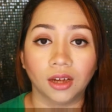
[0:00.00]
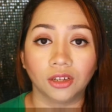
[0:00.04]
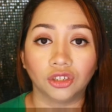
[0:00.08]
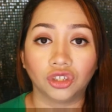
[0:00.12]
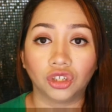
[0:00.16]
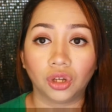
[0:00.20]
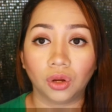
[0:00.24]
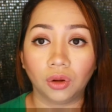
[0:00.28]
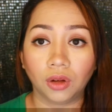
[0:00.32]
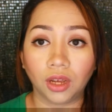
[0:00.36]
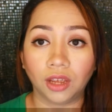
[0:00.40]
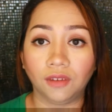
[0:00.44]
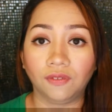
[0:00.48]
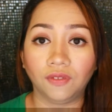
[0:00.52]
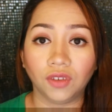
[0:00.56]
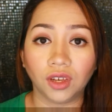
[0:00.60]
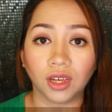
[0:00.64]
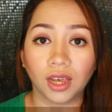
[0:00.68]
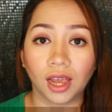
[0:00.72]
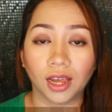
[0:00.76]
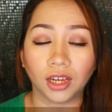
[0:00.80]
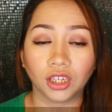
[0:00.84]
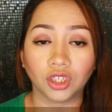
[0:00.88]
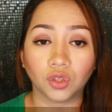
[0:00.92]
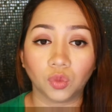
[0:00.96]
So if you
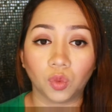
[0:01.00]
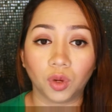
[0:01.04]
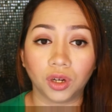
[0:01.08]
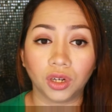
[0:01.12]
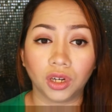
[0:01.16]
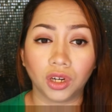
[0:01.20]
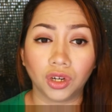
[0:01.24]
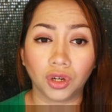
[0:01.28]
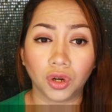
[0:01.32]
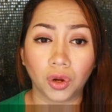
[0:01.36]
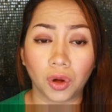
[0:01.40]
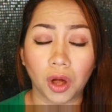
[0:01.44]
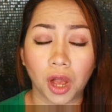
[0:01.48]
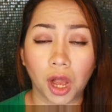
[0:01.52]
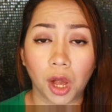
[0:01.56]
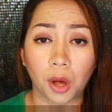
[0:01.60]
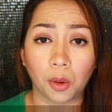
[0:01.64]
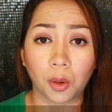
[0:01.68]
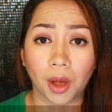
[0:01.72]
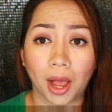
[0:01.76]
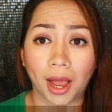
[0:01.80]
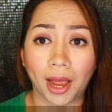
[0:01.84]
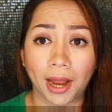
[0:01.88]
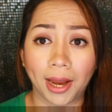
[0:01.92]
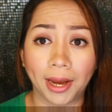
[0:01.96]
guys want to know
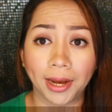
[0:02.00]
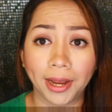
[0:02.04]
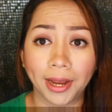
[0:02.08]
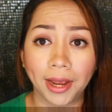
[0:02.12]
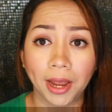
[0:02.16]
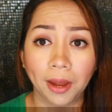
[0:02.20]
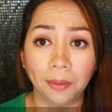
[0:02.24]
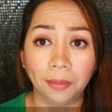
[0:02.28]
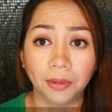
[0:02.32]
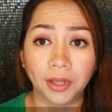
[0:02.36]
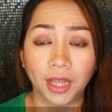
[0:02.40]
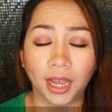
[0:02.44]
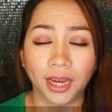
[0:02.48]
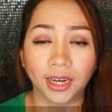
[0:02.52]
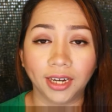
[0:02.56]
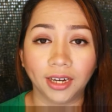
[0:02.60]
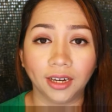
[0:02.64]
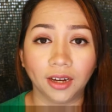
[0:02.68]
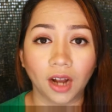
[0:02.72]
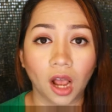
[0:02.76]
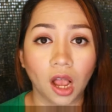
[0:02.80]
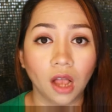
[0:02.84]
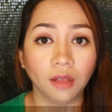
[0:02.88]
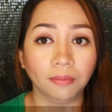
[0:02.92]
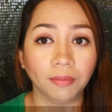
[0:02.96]
how I applied it
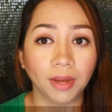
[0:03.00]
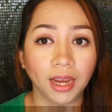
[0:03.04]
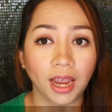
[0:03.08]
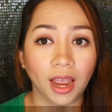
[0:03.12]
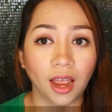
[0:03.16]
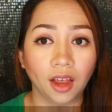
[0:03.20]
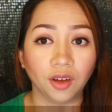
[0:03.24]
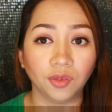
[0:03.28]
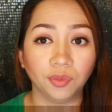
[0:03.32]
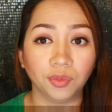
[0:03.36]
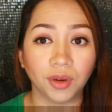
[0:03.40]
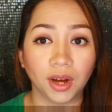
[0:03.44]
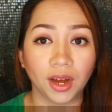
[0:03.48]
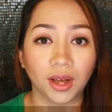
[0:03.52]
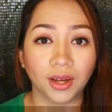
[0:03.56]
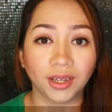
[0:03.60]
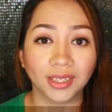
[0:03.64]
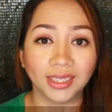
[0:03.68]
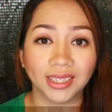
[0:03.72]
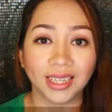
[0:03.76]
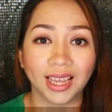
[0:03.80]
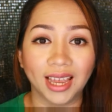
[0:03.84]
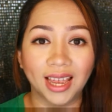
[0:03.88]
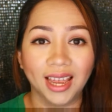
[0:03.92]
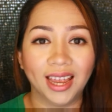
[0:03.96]
on my
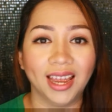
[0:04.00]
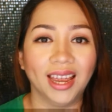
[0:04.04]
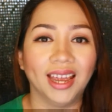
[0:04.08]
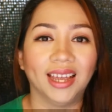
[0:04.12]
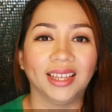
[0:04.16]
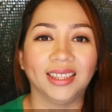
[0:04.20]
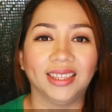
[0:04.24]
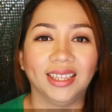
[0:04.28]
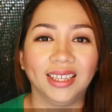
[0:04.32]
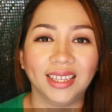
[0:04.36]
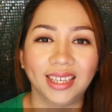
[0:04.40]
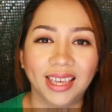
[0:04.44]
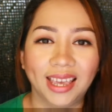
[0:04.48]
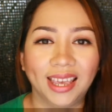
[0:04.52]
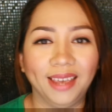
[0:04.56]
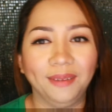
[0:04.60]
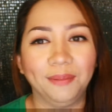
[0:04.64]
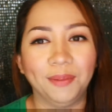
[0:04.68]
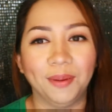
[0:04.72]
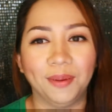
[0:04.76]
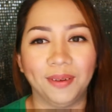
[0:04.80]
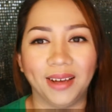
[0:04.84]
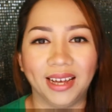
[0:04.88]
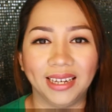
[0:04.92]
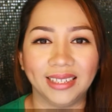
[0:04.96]
eyebrows, then keep
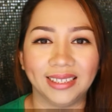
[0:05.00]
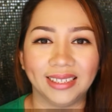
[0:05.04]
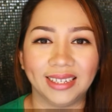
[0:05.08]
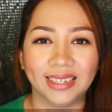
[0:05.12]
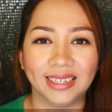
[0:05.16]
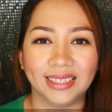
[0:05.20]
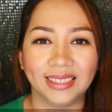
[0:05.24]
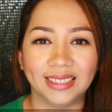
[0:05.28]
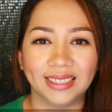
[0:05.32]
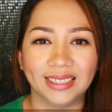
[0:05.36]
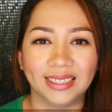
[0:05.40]
on watching.